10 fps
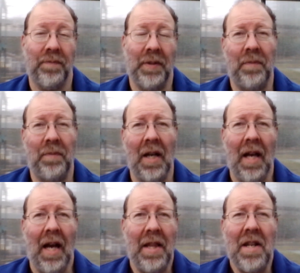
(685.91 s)
Well,
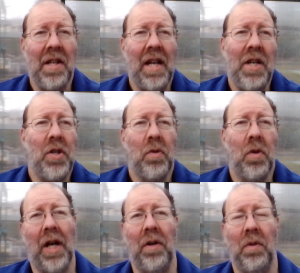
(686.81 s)
at the end of the day, it's your
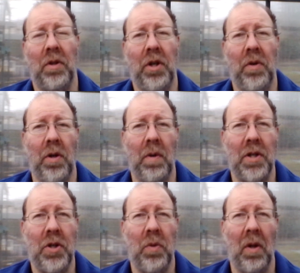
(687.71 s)
own channel, you do
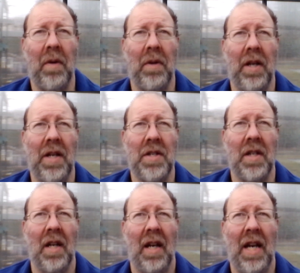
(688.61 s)
as you like with it.
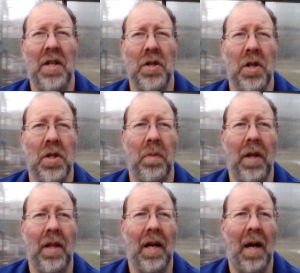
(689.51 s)
It's just not
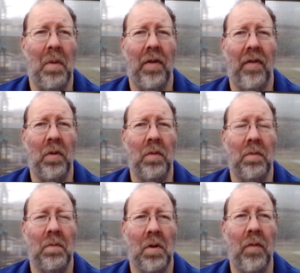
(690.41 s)
something that I would feel
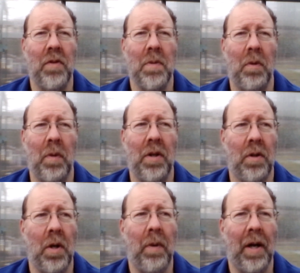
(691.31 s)
comfortable with
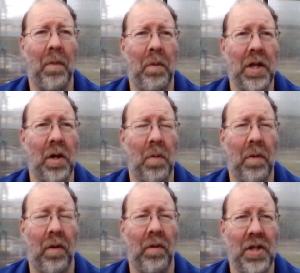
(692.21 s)
doing and putting up
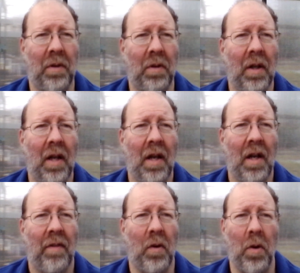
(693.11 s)
on the channel
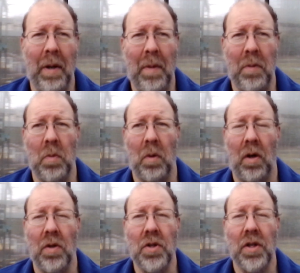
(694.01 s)
for other people to
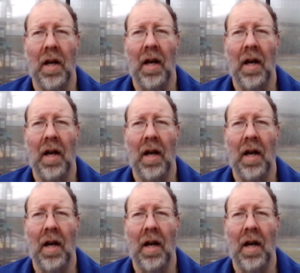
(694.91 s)
watch.